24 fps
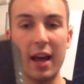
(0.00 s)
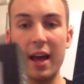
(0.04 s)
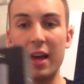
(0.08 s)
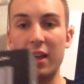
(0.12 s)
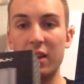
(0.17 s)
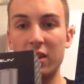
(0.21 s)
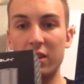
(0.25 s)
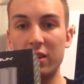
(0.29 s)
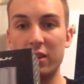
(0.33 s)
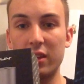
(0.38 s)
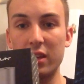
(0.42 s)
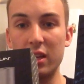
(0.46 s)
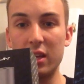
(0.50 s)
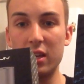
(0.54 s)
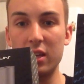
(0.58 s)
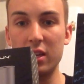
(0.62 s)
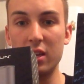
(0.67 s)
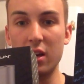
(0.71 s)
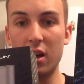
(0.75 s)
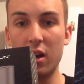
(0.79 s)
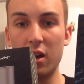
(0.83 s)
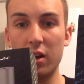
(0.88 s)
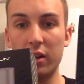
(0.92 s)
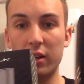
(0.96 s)
and
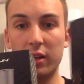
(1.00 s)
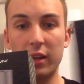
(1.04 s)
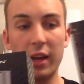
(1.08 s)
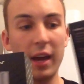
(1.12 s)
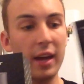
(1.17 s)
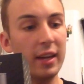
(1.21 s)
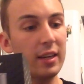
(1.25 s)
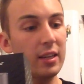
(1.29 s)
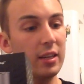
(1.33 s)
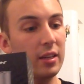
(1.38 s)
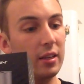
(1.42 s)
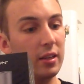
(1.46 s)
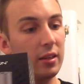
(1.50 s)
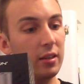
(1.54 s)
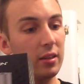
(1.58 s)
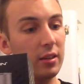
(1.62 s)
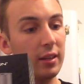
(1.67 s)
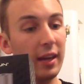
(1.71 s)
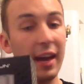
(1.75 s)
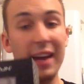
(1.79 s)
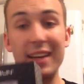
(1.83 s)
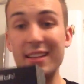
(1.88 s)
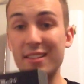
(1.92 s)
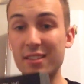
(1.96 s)
the K
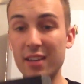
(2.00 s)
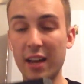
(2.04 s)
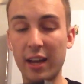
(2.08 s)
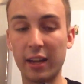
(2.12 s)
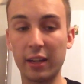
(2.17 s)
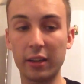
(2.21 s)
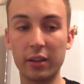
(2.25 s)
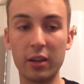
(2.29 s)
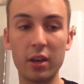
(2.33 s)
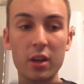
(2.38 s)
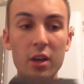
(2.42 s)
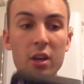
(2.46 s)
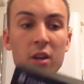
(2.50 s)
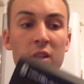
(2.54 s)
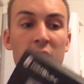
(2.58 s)
Tank,